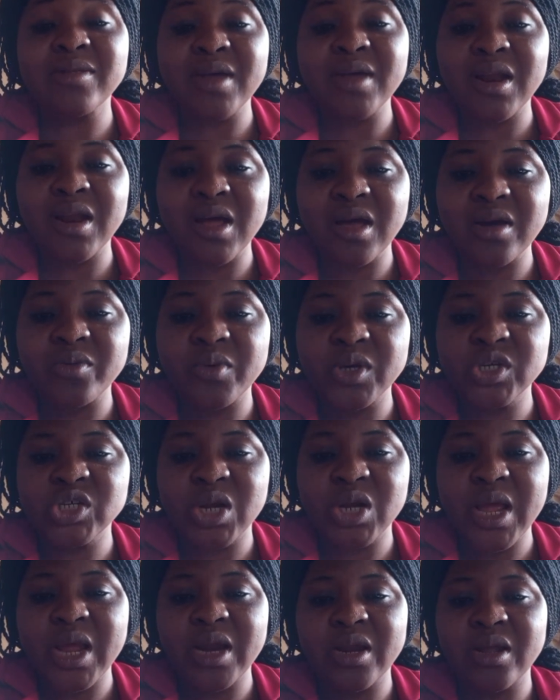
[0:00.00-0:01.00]
language
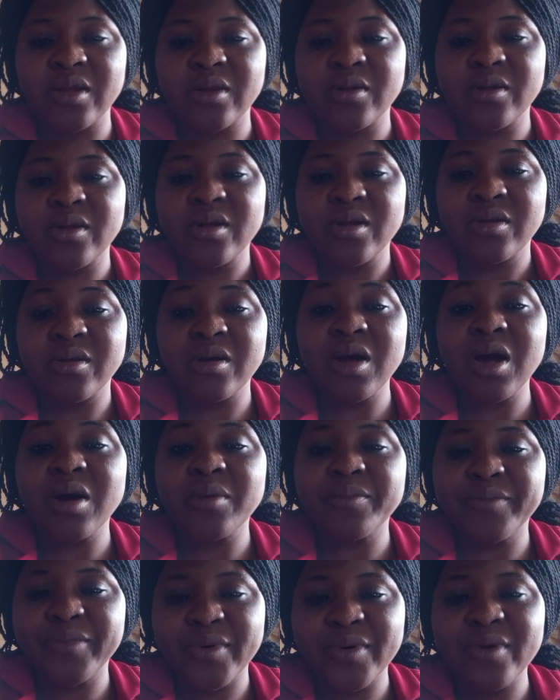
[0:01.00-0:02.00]
learning. They
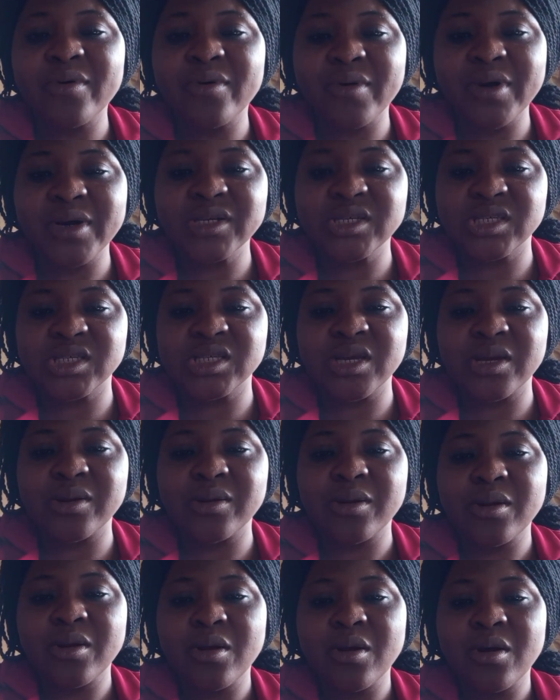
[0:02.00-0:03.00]
are
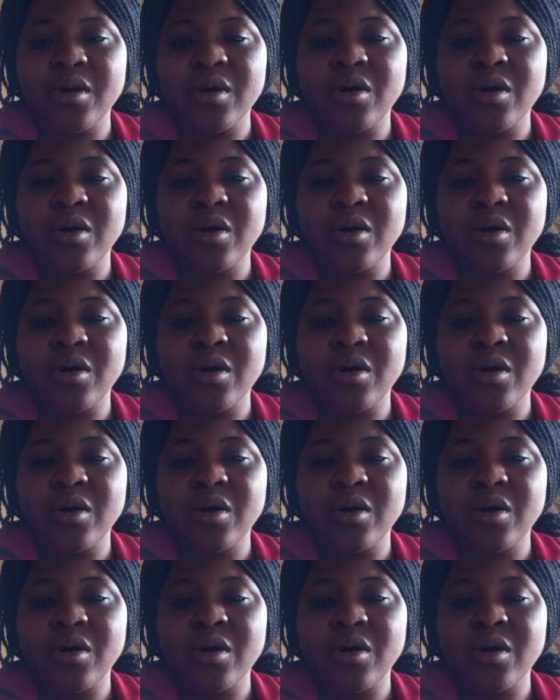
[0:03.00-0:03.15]
progressing.